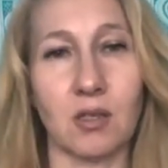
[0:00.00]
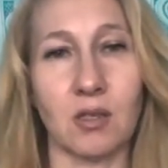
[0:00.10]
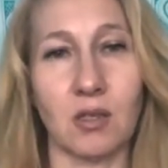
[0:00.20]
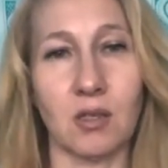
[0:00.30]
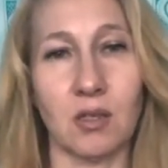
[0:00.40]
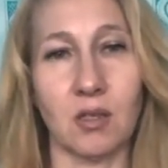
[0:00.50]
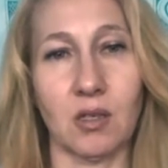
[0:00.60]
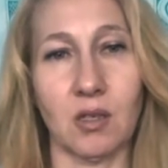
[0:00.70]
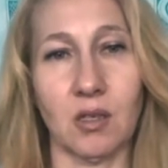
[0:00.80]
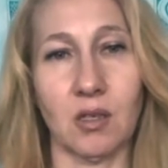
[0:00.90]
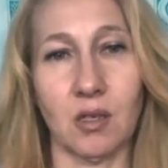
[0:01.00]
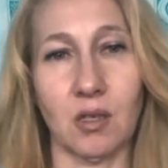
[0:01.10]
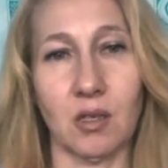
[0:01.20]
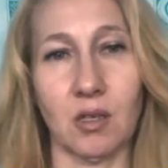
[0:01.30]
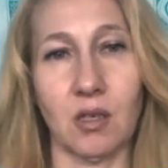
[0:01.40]

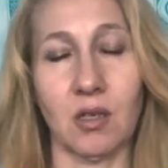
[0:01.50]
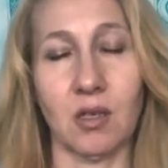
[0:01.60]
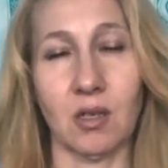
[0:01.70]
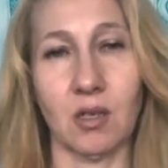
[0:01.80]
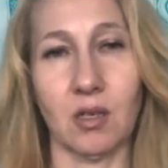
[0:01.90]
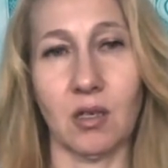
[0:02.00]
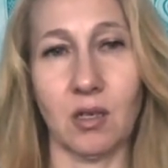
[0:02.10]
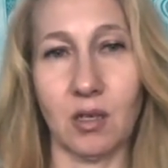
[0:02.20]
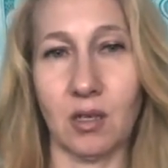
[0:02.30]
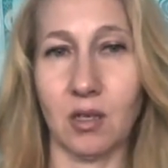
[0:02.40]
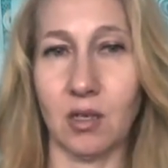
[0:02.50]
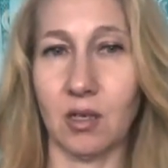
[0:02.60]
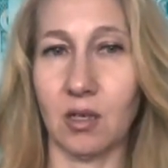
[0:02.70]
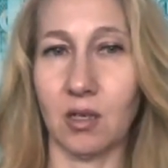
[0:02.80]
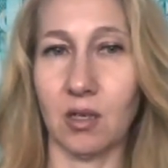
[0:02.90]

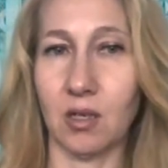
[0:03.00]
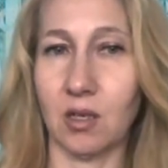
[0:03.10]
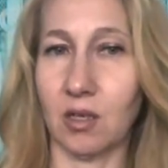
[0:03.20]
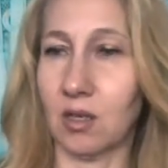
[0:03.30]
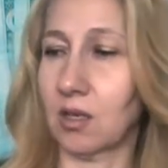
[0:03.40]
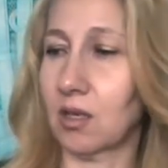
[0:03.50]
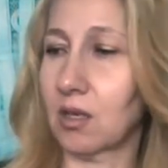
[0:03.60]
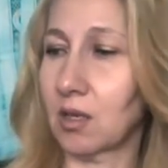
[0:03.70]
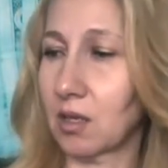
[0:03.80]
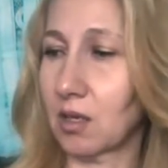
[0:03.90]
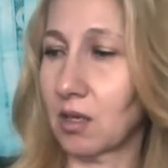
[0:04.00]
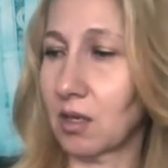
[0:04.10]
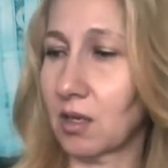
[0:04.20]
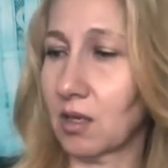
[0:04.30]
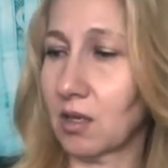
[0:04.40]

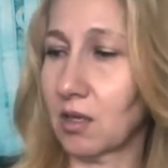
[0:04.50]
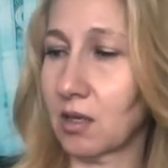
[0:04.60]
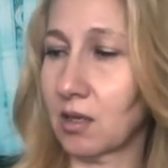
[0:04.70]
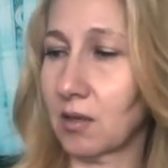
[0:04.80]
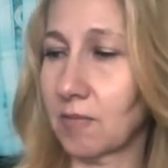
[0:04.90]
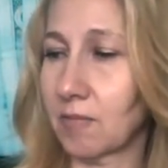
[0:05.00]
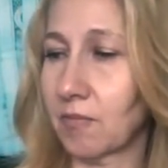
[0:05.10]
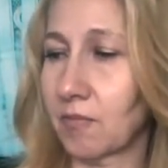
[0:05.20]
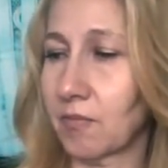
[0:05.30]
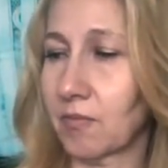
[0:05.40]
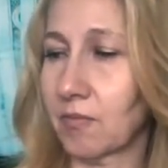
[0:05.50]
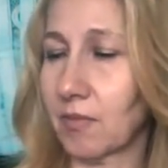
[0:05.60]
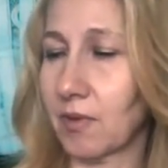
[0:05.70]
(silent)